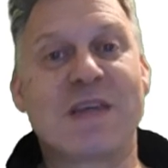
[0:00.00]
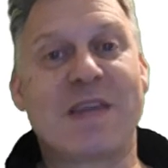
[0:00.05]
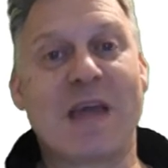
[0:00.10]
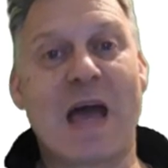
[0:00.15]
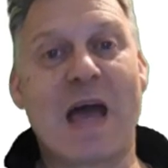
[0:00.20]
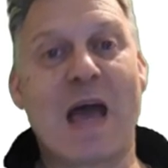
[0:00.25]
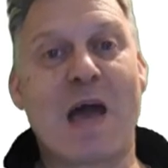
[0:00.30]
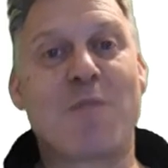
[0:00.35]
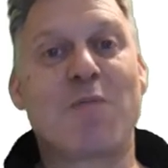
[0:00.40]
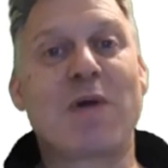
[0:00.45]

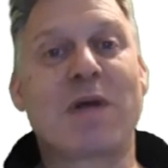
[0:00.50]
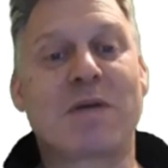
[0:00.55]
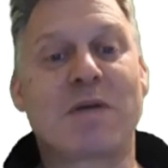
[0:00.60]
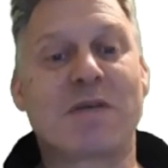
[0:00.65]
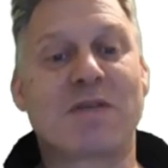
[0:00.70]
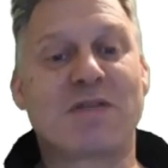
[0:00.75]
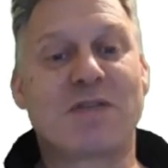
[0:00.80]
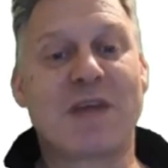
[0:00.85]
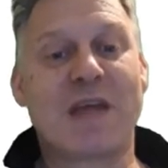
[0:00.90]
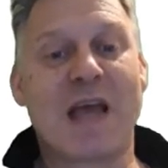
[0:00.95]
that, and we can
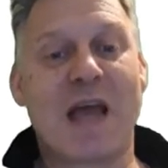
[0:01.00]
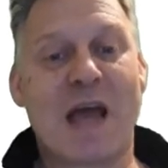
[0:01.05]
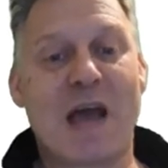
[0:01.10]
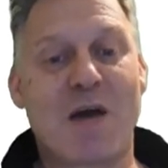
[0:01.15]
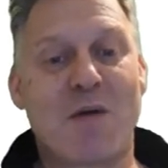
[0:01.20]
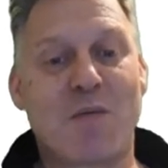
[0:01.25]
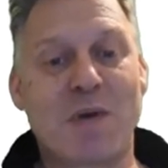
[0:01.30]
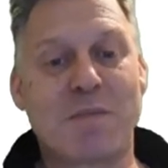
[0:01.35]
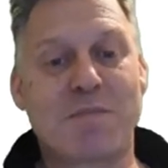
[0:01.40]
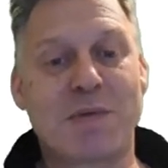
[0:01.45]
see how
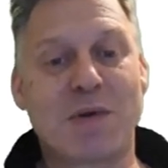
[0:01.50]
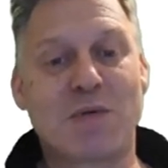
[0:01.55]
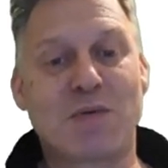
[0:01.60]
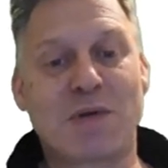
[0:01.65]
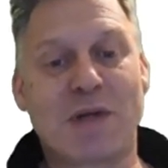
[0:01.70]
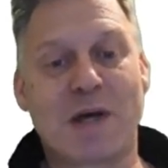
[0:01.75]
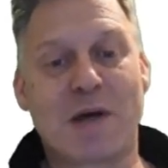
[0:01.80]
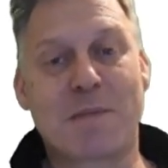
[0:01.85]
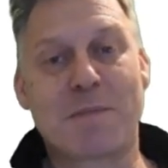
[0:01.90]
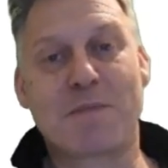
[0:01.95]
we
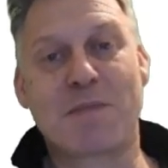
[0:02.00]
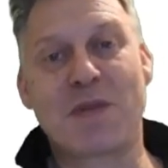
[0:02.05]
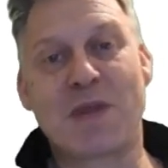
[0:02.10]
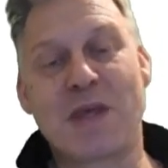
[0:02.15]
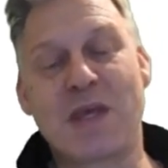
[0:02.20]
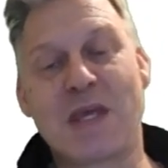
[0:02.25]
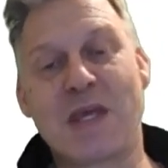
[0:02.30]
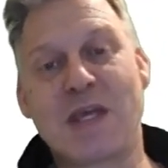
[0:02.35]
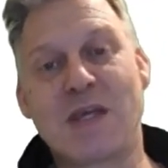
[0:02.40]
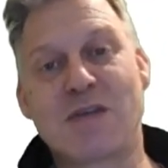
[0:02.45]
build up
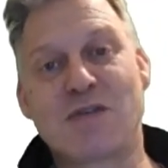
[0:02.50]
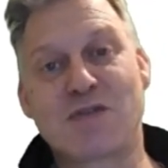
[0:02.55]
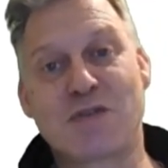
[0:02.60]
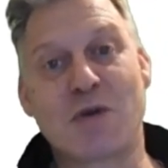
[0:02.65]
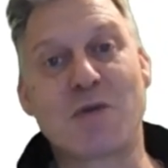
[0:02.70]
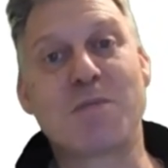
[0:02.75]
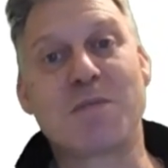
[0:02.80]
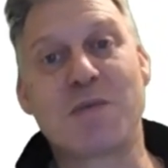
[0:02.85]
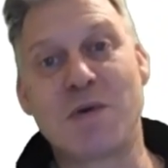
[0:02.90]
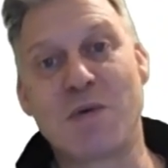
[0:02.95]
the
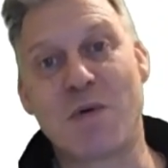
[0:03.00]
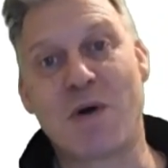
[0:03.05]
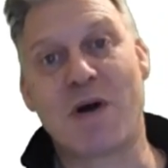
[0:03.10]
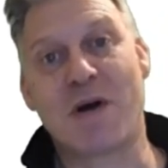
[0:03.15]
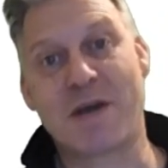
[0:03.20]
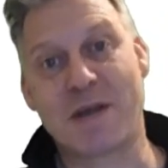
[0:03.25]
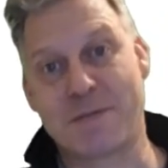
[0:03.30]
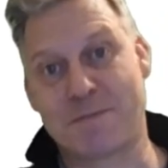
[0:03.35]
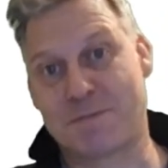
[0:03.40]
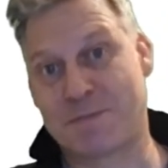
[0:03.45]
SOAP
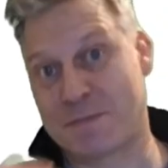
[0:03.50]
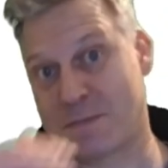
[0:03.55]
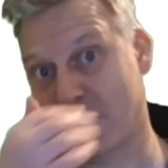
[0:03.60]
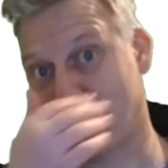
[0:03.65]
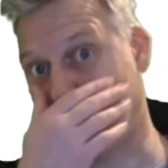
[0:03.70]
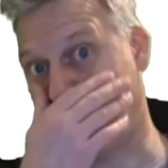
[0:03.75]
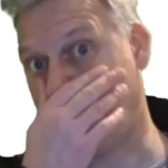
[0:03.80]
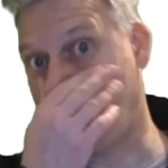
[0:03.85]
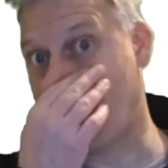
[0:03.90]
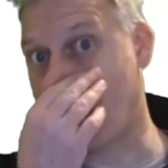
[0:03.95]
UI
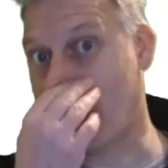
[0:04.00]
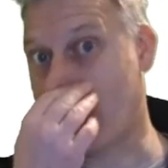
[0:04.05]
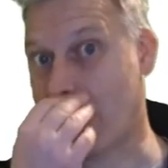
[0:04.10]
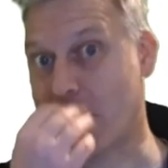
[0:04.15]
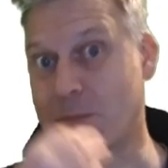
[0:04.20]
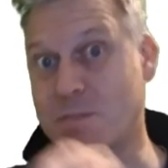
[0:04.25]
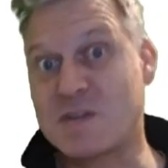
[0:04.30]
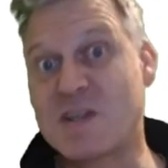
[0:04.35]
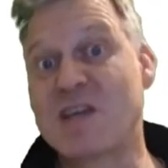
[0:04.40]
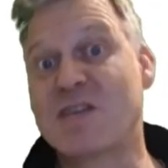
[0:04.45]

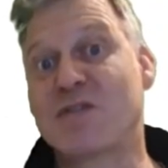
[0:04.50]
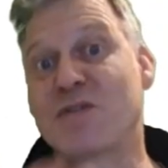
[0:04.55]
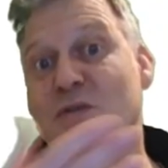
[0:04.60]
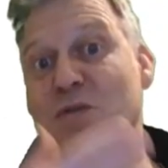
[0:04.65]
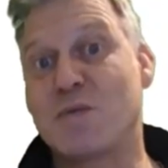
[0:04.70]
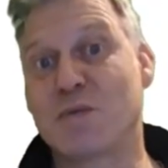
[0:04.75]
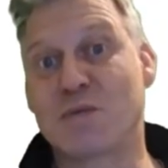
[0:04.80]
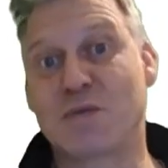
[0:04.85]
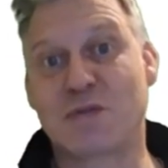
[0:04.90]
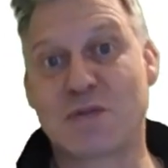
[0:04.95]
um, test
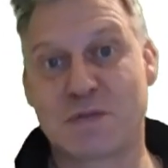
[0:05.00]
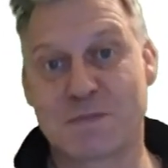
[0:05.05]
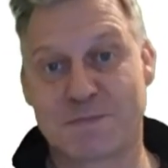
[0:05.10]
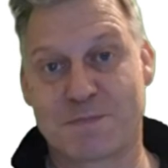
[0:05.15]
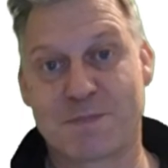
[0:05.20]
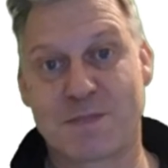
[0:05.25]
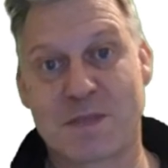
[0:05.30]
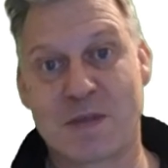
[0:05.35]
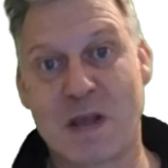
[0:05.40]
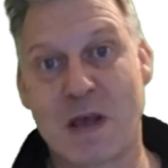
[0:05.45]
tools
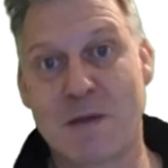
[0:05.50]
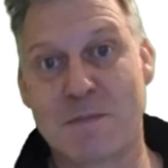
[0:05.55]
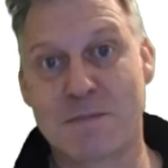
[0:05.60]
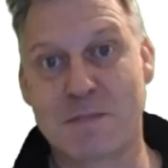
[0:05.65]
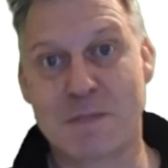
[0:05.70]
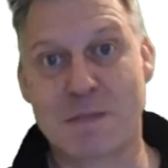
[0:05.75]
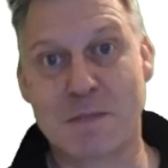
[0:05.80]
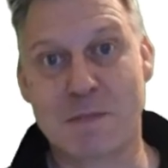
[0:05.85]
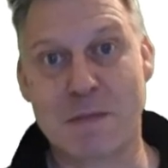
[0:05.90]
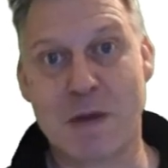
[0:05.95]

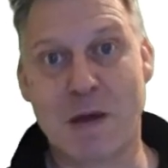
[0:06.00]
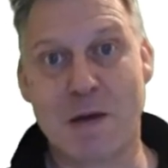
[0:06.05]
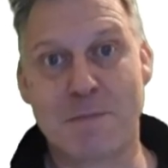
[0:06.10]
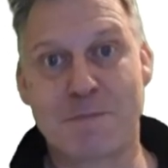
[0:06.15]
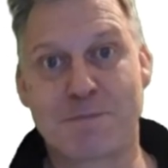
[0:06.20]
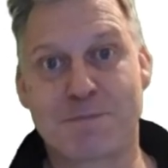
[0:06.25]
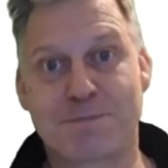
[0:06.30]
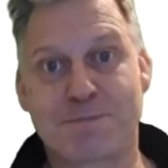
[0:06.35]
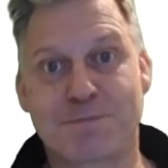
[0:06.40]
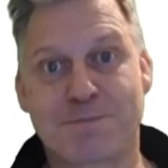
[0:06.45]
um,
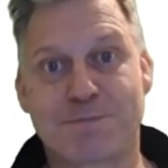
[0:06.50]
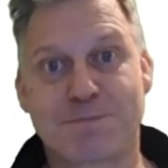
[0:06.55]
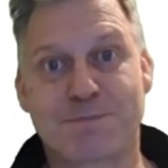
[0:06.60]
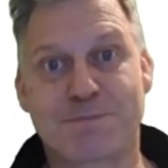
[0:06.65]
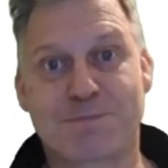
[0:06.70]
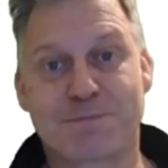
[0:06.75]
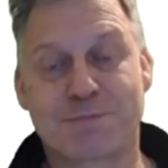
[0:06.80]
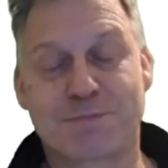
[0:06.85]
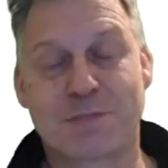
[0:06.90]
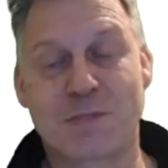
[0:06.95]
um,
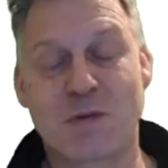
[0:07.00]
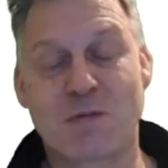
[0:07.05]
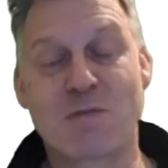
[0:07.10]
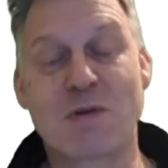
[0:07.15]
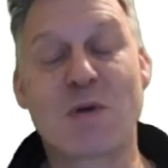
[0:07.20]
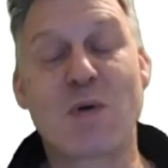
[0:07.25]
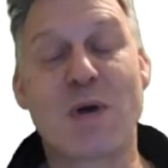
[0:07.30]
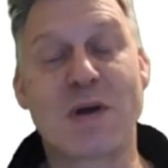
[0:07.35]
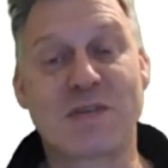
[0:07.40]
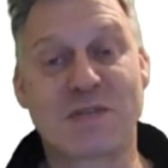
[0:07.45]

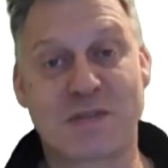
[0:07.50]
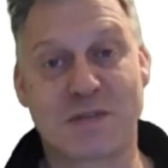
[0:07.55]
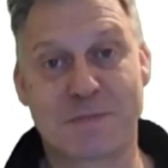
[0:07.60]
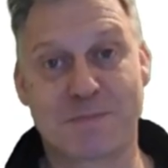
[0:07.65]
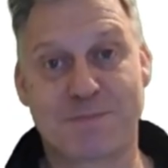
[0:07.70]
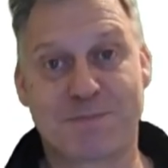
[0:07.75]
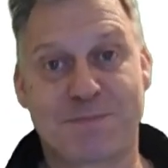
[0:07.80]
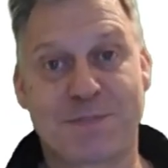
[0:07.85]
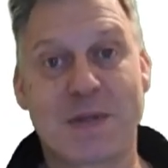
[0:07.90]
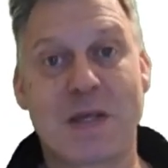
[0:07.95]
request
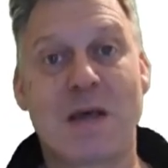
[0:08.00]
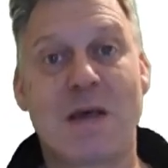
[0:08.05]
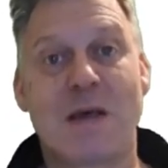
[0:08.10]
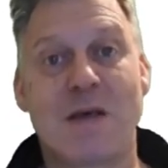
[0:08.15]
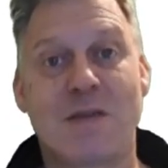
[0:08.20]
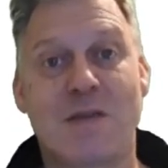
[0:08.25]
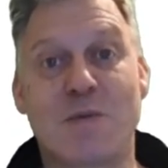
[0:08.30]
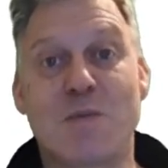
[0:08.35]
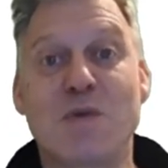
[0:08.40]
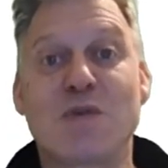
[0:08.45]

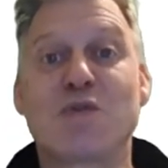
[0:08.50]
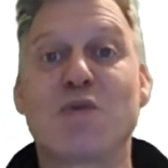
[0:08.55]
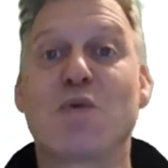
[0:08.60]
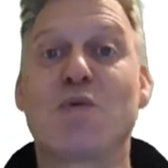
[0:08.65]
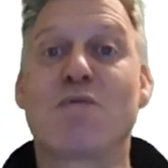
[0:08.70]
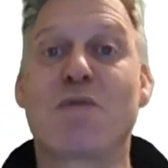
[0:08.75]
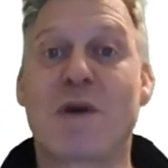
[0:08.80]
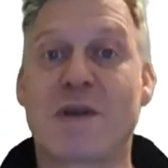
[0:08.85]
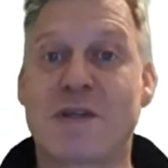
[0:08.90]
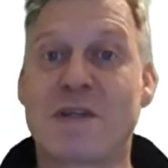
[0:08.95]
that we saw
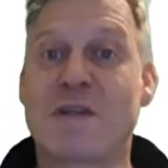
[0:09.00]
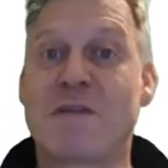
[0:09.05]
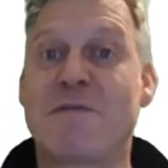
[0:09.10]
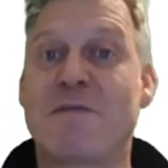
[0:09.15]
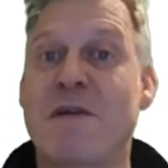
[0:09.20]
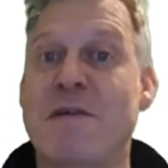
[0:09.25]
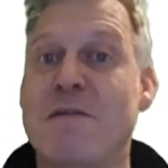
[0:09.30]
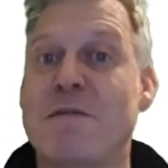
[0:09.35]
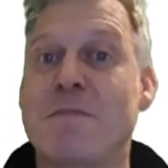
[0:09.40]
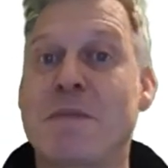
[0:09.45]
right at the
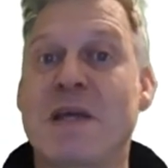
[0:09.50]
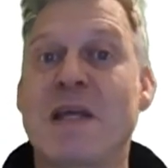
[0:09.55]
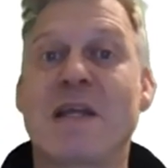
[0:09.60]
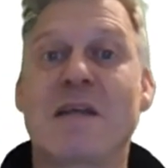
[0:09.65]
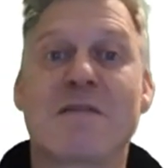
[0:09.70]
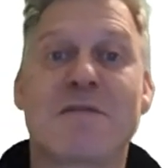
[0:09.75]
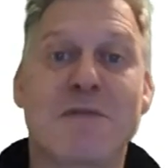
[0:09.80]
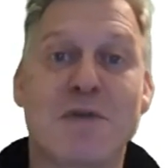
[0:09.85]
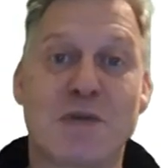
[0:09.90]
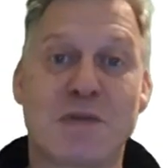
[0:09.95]
very
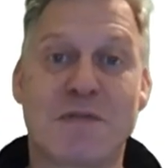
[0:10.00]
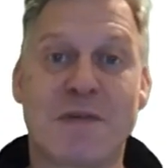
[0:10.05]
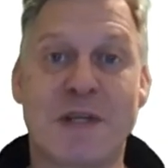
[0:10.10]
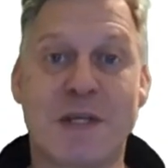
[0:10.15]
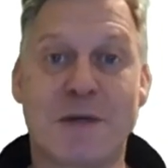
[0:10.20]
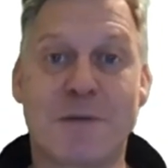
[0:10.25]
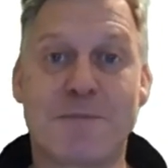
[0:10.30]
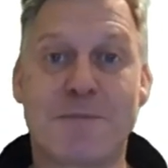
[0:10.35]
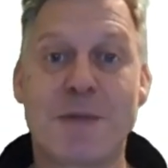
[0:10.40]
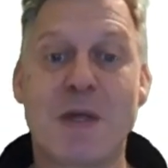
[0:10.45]
beginning first video.
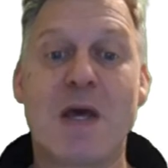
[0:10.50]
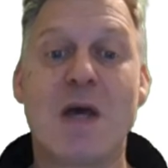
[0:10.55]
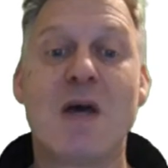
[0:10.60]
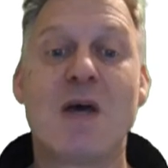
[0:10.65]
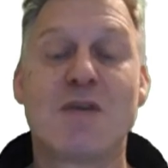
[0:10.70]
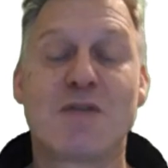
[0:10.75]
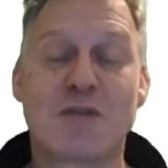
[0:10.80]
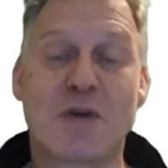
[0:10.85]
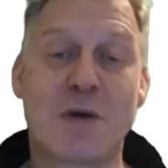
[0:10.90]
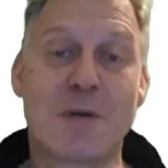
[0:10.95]

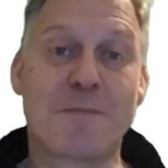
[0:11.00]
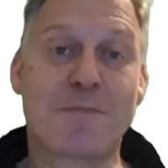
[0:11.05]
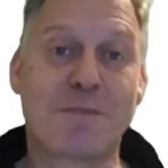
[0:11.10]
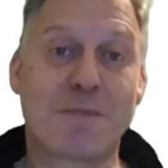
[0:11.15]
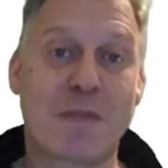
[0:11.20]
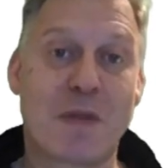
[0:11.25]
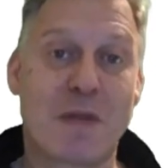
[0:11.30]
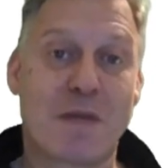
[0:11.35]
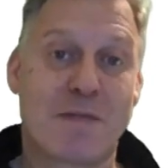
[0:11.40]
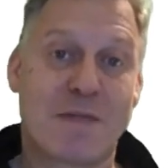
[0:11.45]
So
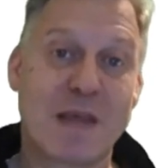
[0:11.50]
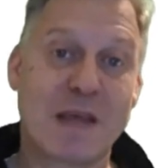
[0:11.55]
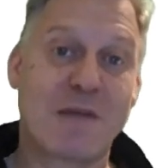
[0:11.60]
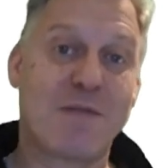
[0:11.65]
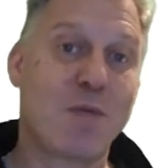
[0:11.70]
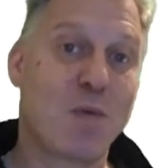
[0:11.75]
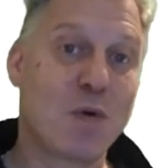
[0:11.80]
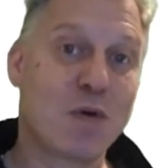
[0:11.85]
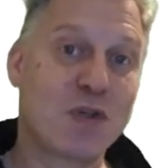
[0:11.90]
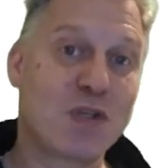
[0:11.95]
thank you
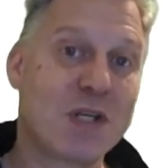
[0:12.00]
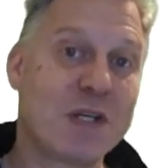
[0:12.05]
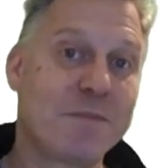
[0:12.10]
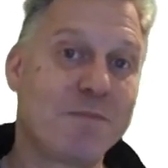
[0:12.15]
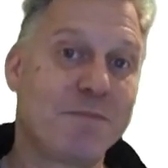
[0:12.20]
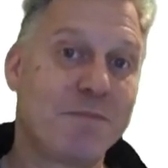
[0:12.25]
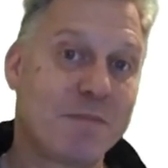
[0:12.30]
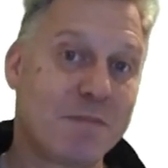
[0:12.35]
for watching.